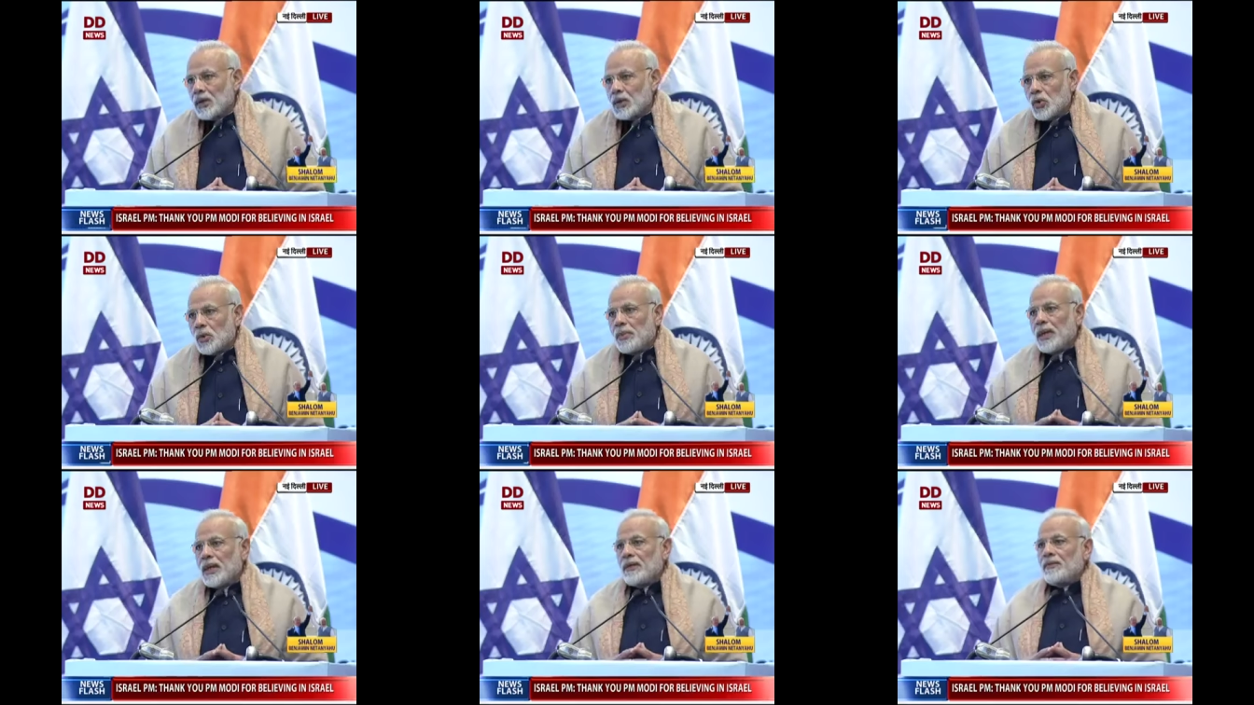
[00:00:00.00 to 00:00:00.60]
to
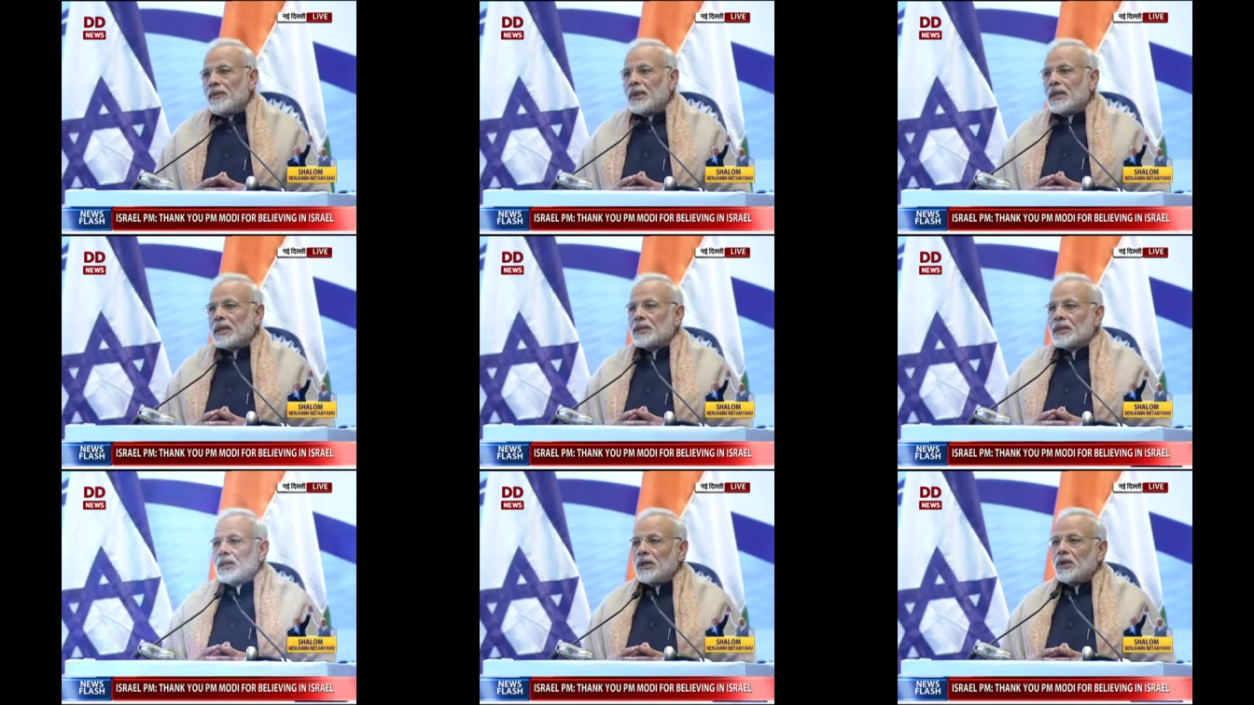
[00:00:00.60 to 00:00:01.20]
be with the
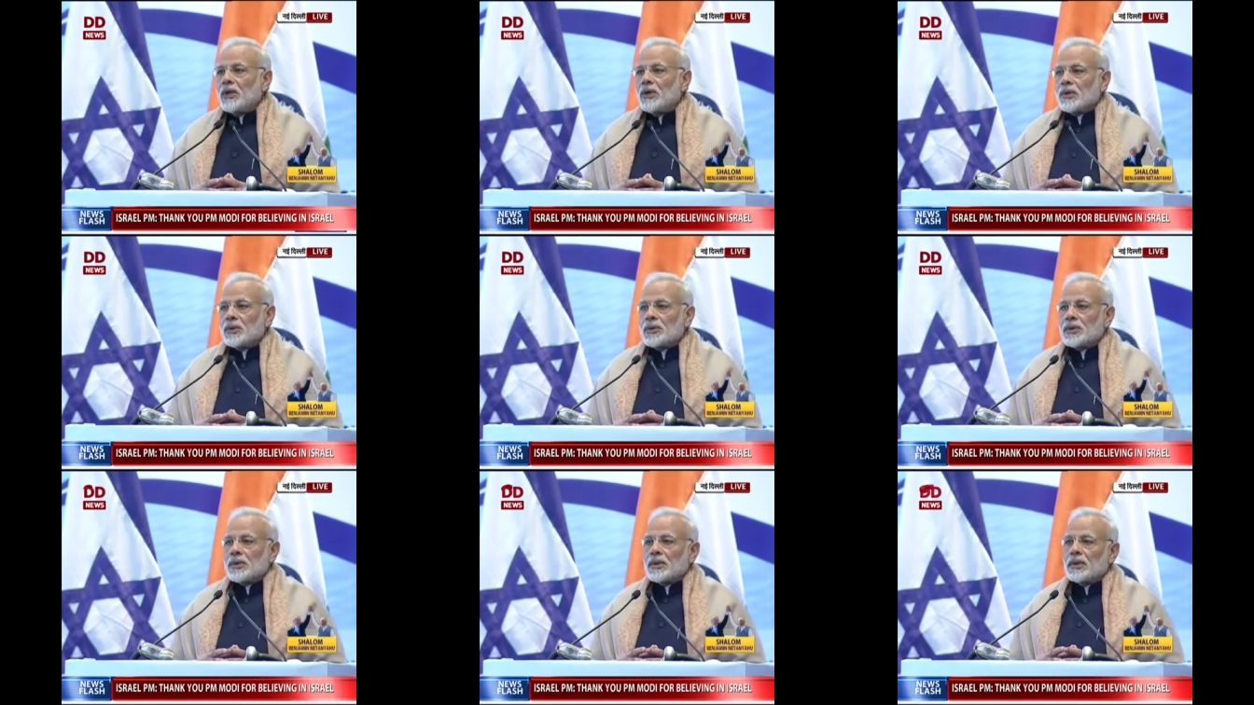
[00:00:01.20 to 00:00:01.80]

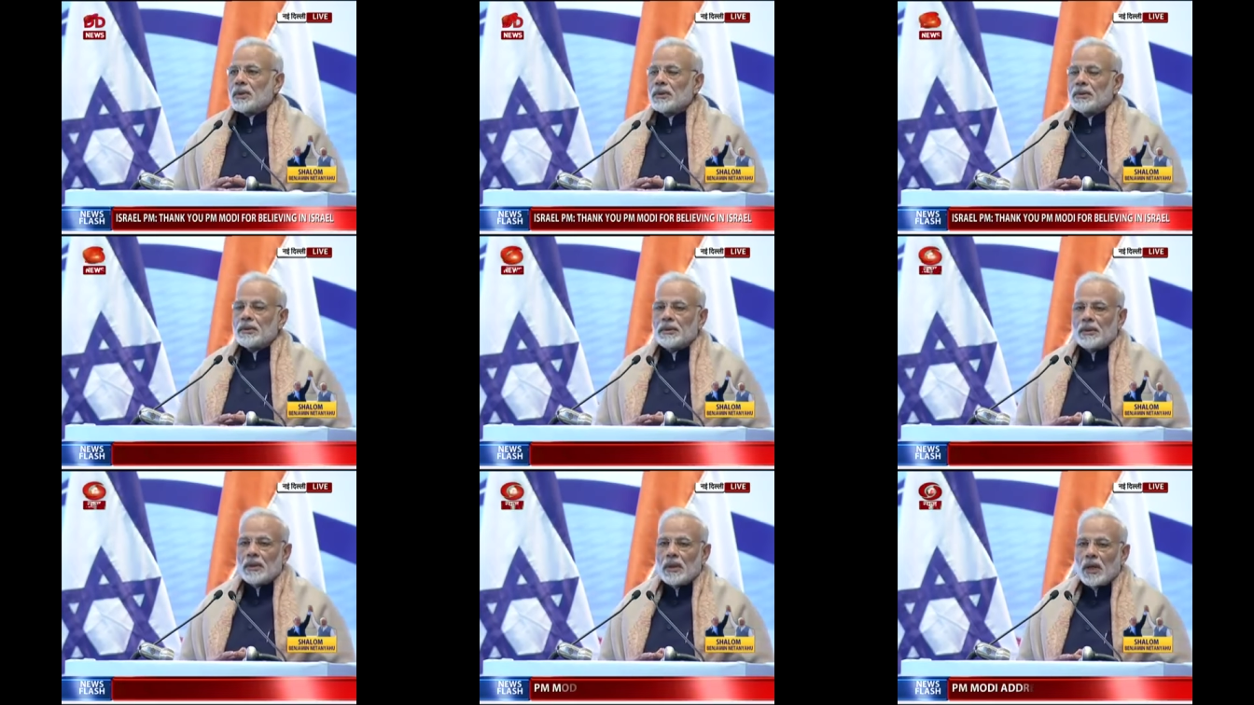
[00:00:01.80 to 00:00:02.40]
CEOs
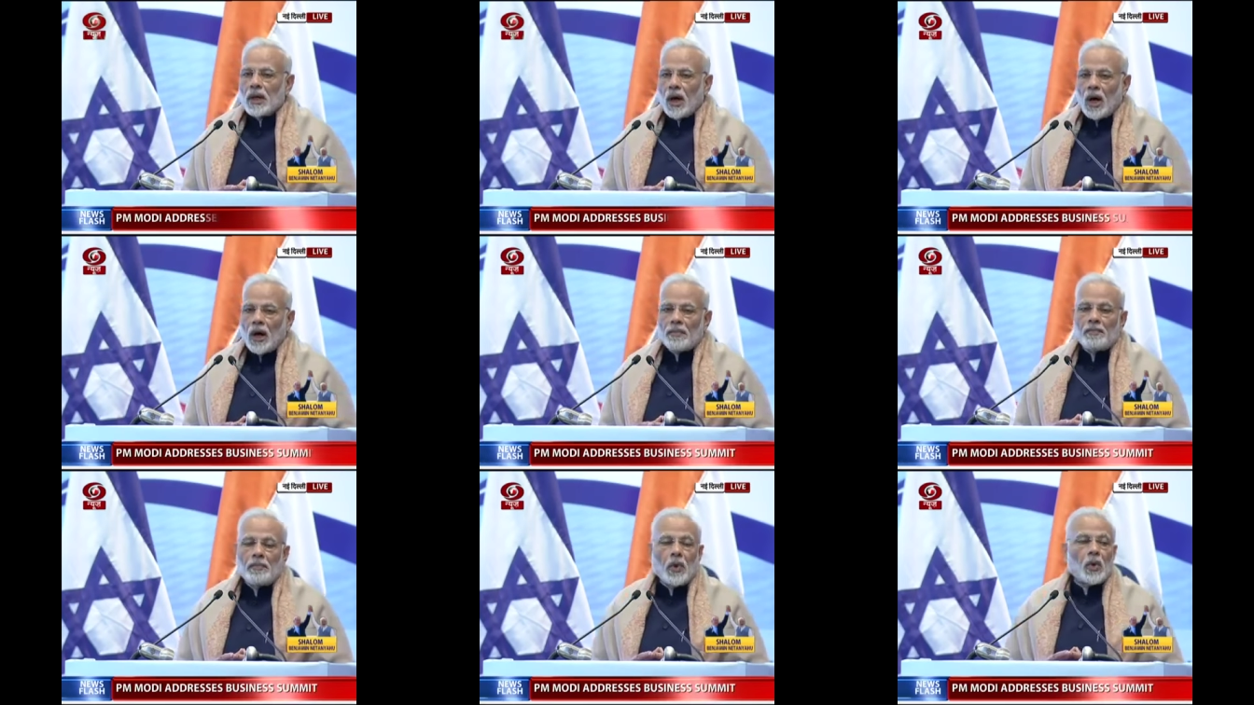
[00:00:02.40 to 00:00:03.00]

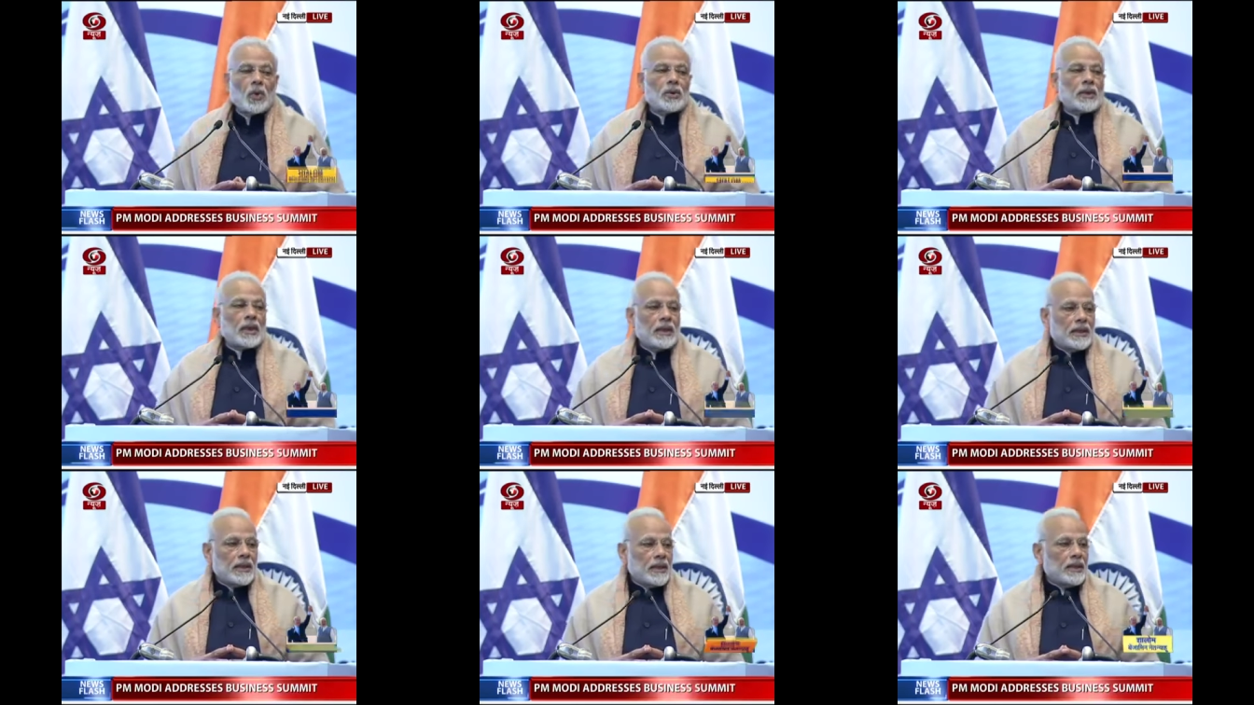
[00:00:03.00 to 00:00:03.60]
of both
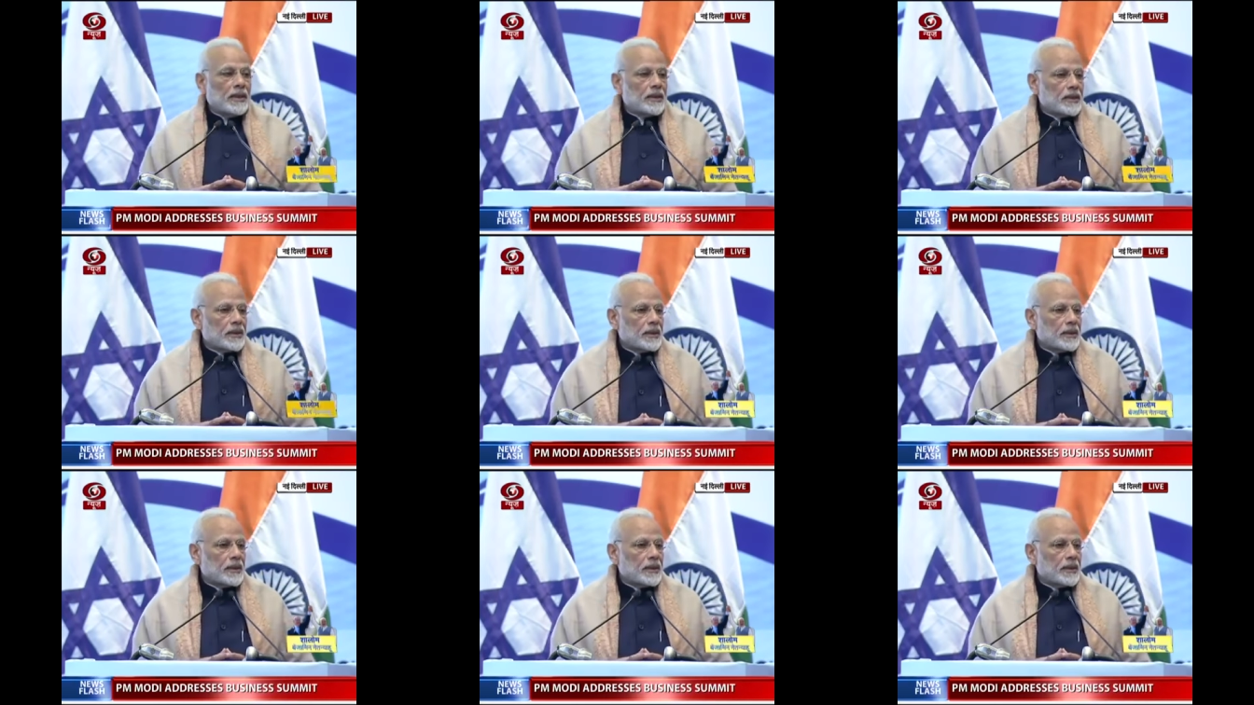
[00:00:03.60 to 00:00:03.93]
countries.